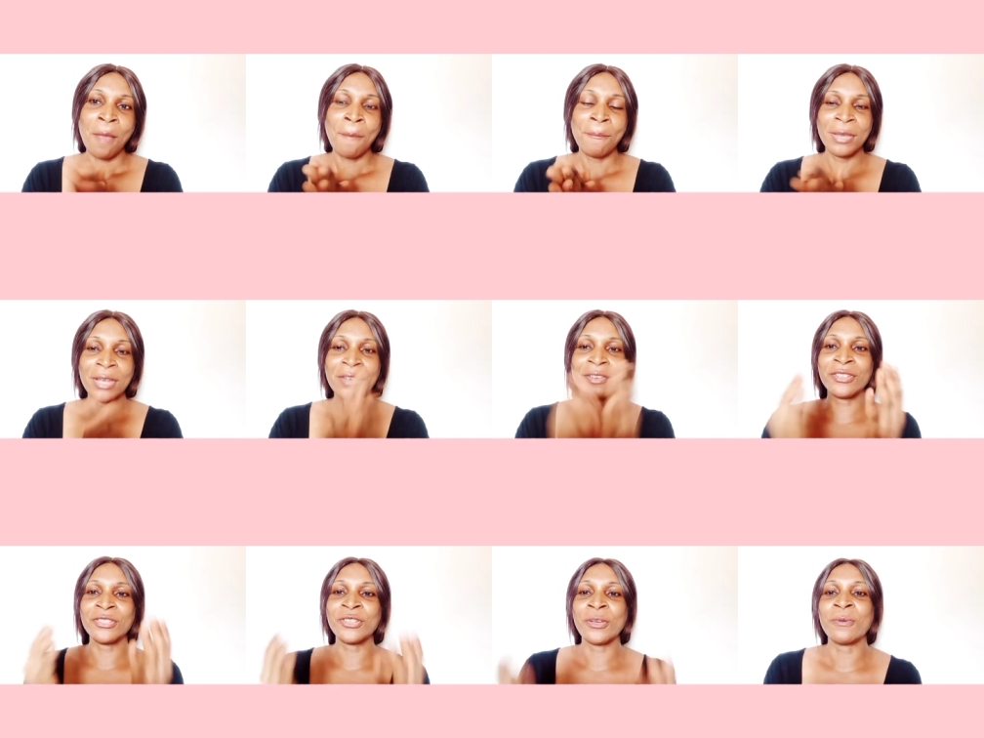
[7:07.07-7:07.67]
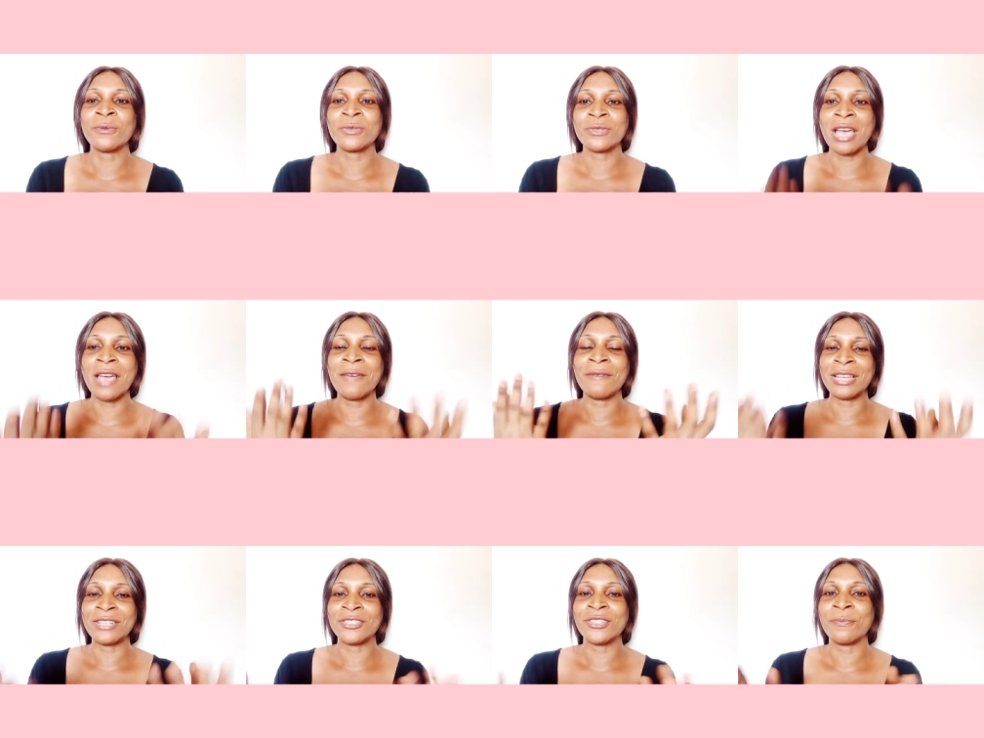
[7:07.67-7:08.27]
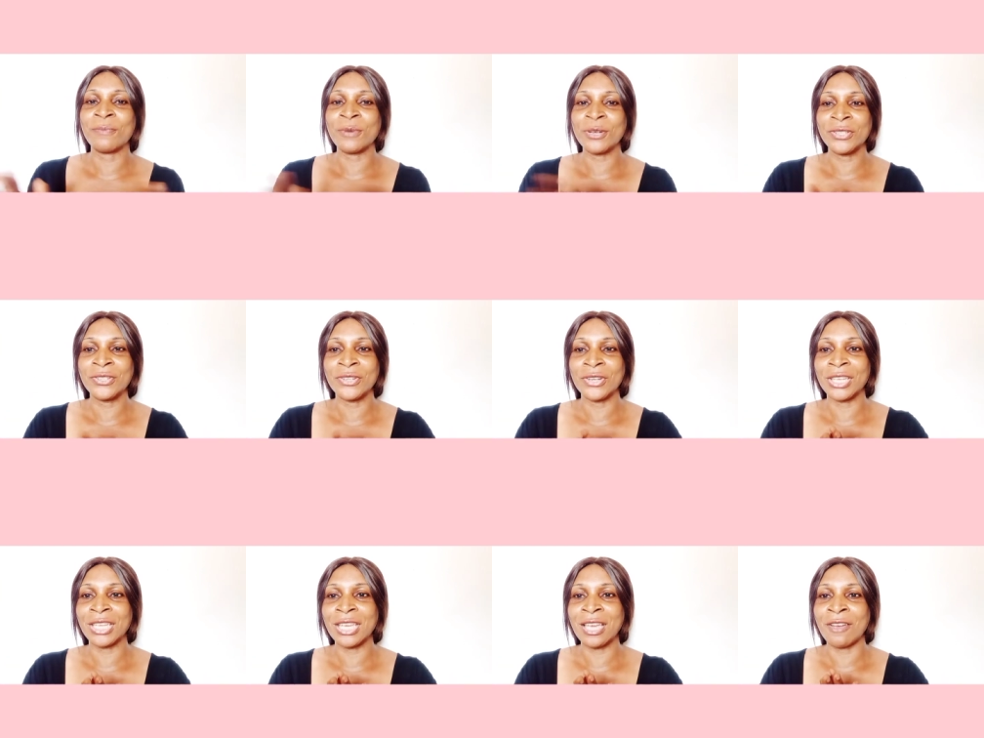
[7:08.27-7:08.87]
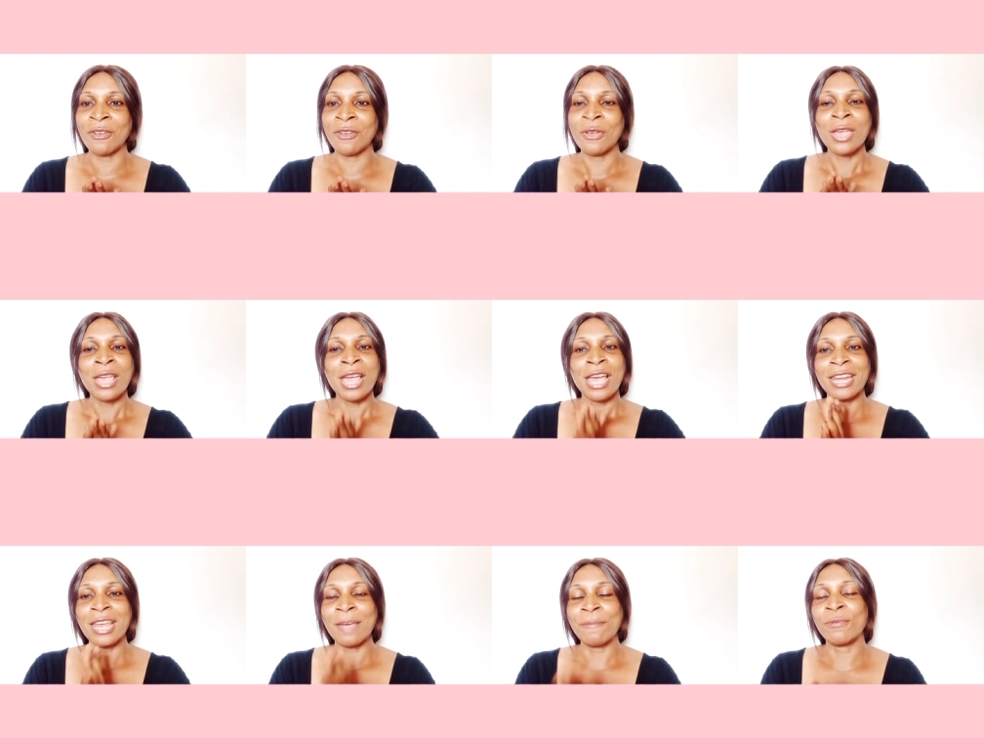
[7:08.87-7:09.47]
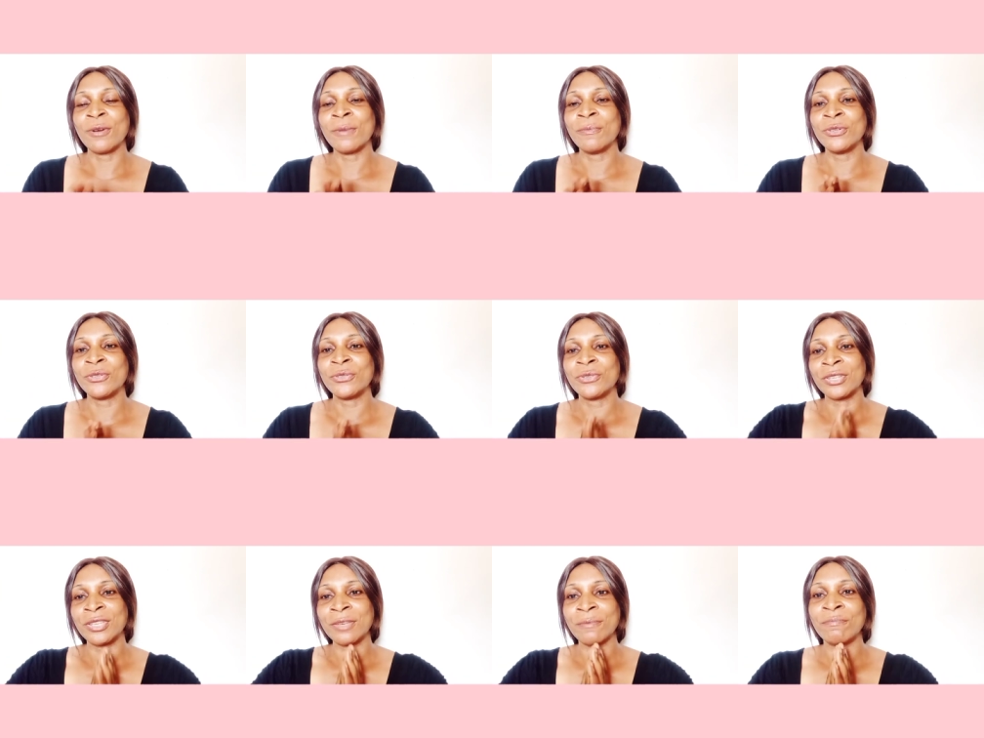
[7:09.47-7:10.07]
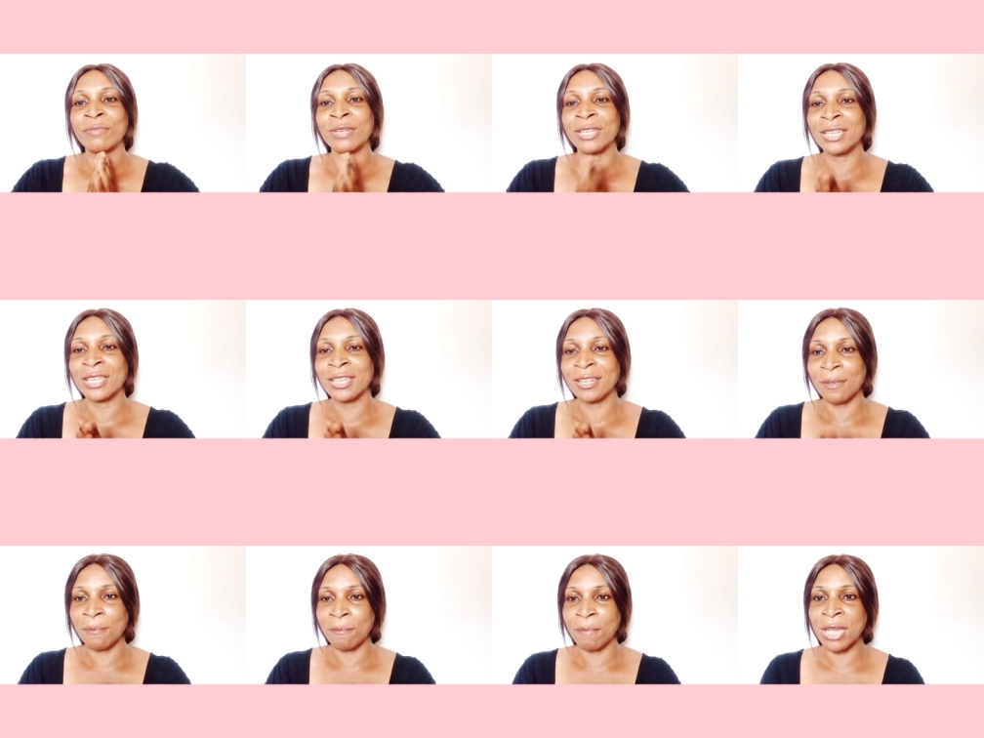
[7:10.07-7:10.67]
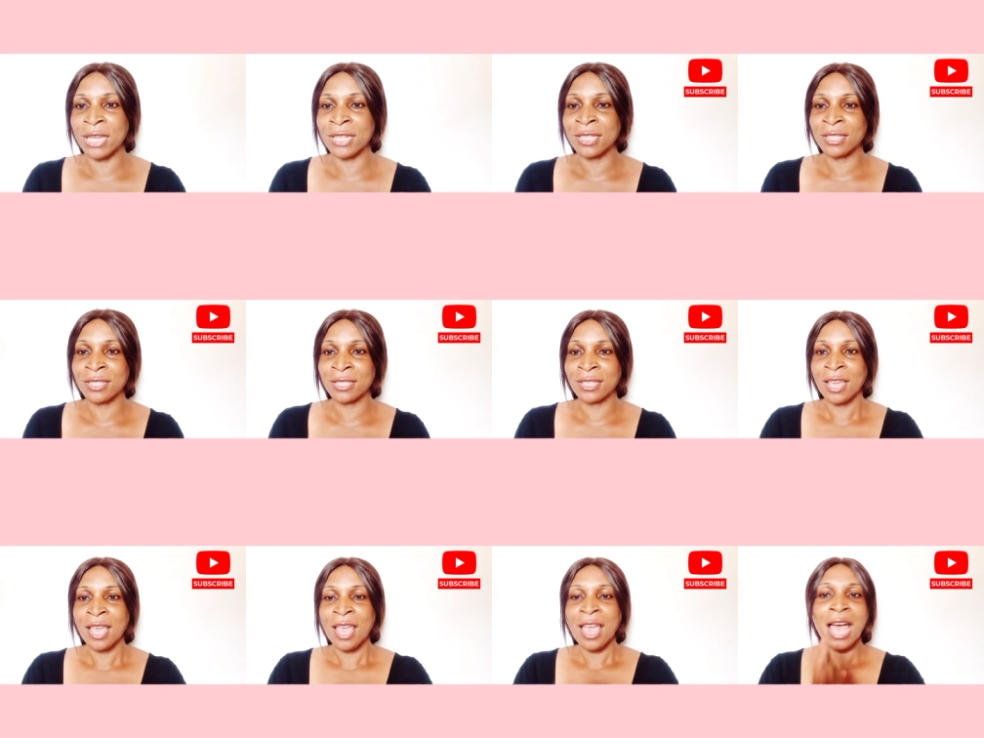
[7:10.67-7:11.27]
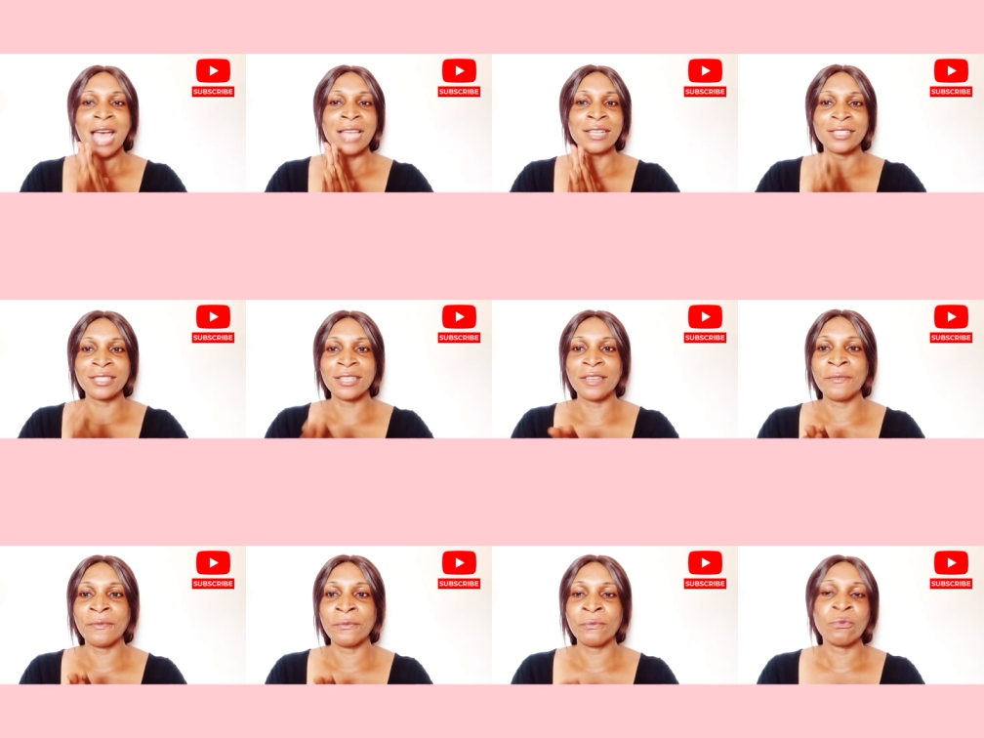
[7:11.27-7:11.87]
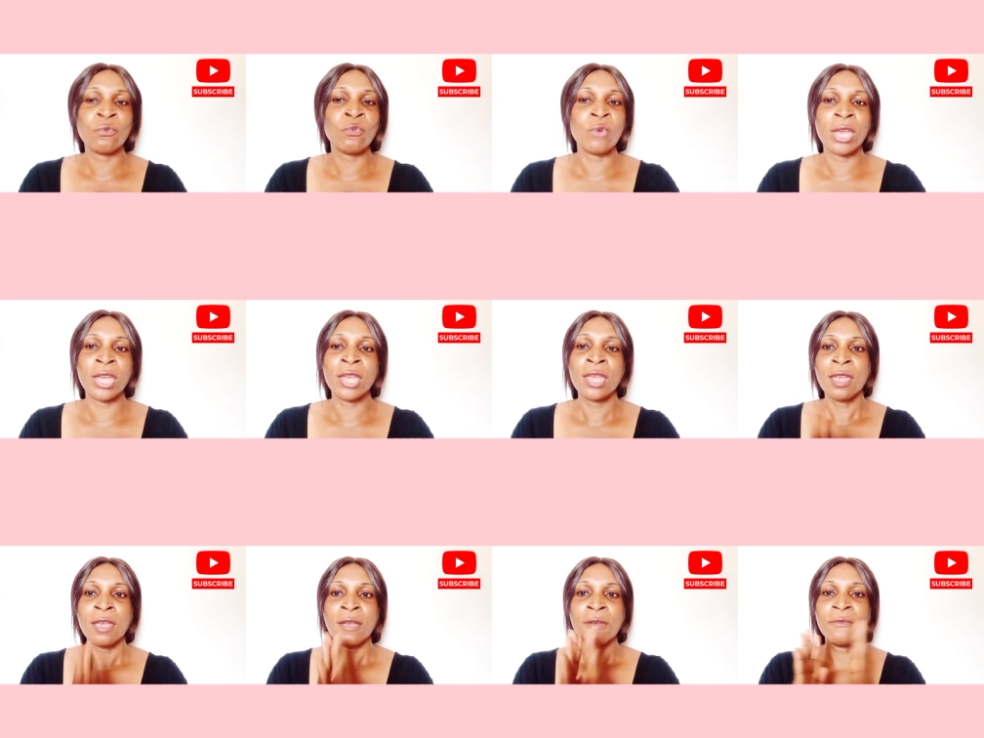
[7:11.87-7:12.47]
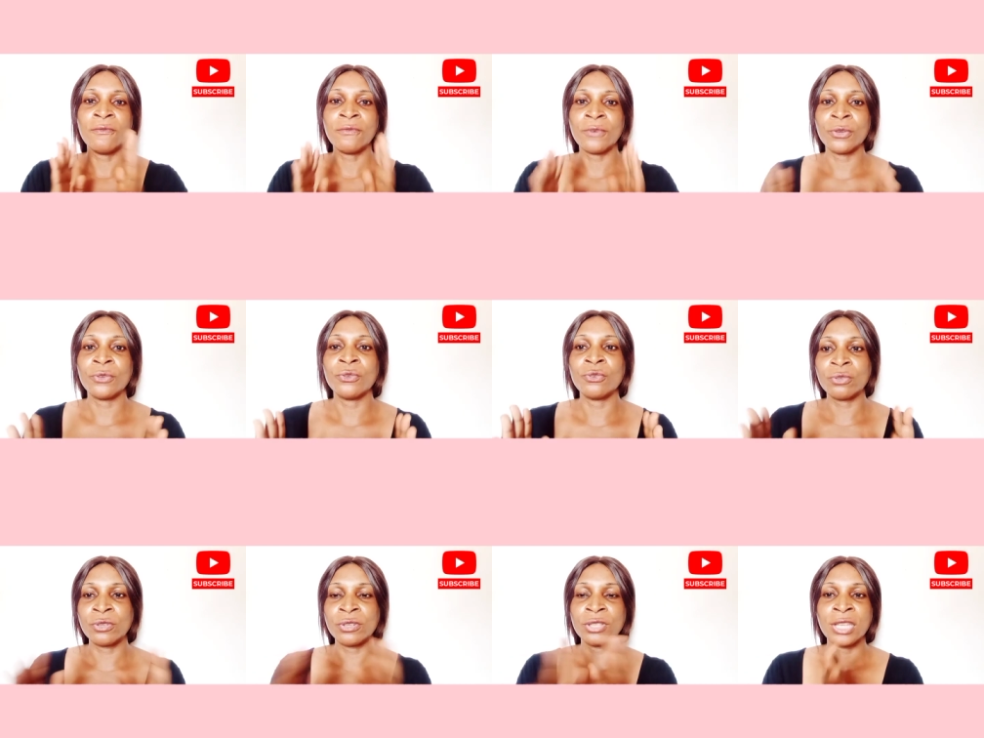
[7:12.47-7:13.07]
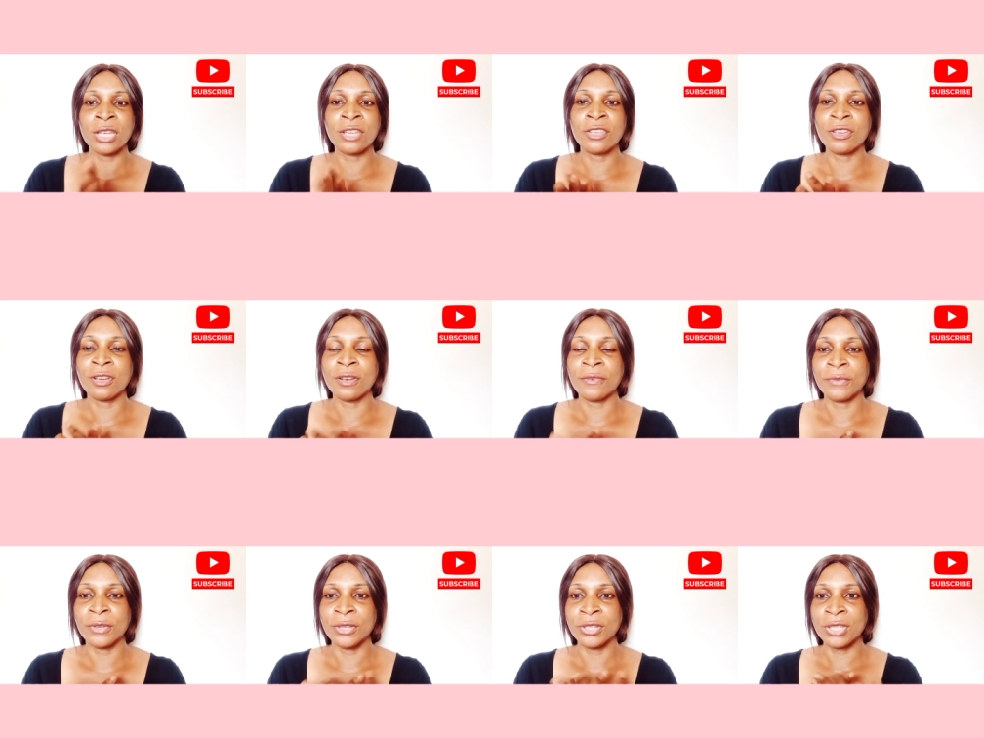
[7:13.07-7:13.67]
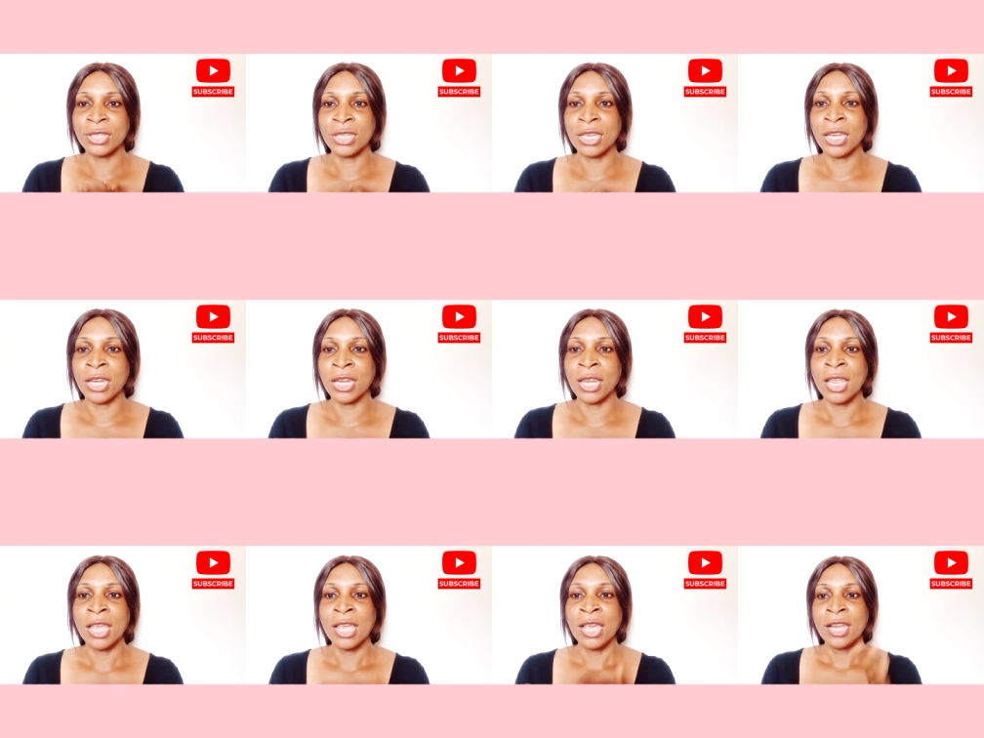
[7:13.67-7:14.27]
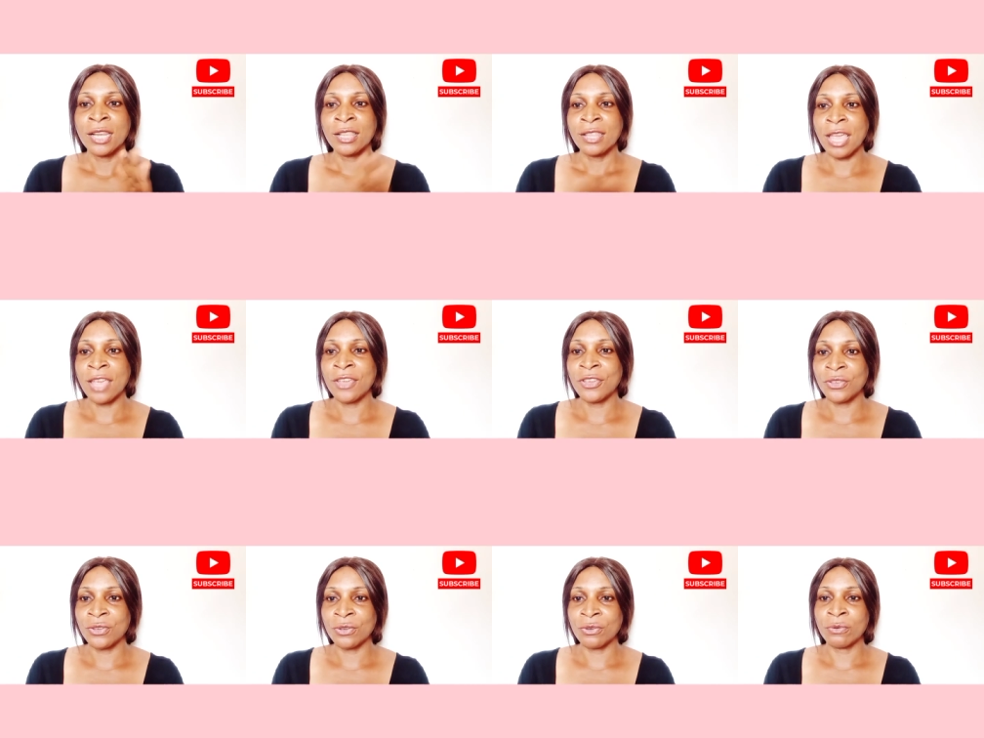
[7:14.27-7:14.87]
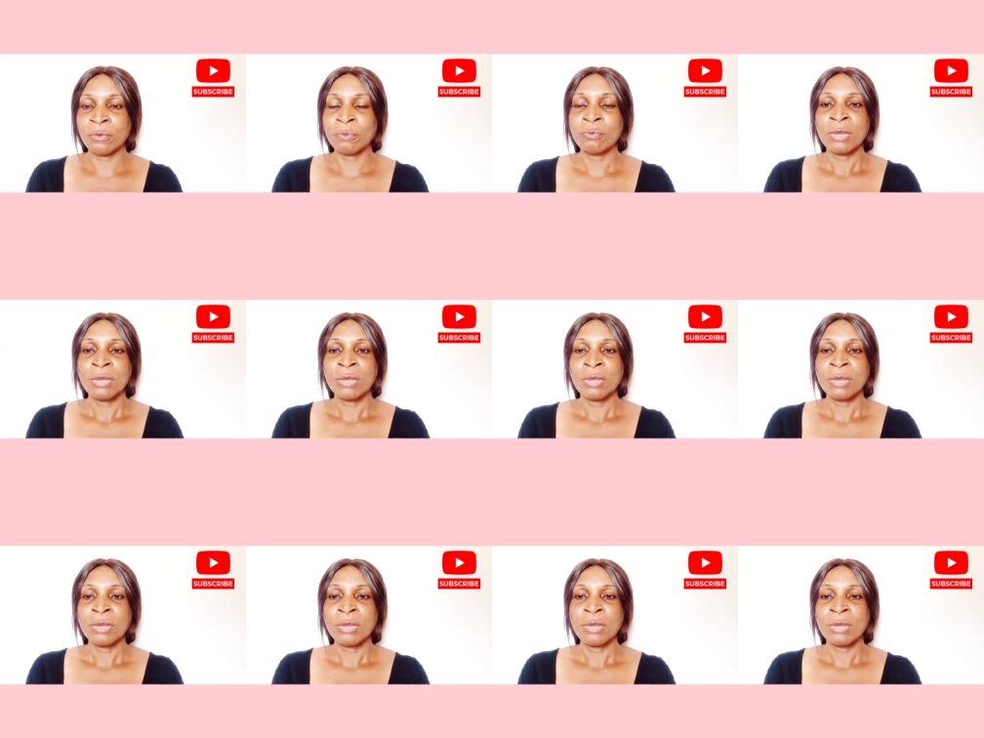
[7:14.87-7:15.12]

because subscribe and support your girl and i promise to keep bringing the best and safe way for you to take care of your skin thank you